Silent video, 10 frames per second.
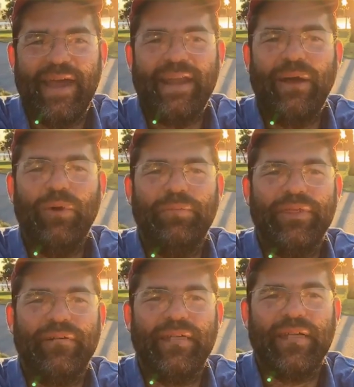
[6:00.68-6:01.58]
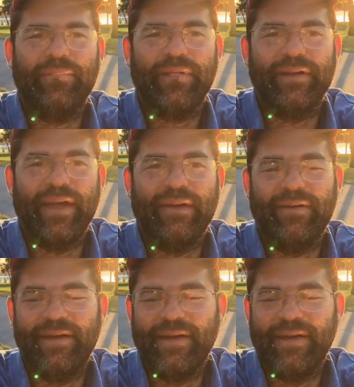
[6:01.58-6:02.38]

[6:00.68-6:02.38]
And I will put the link up there now.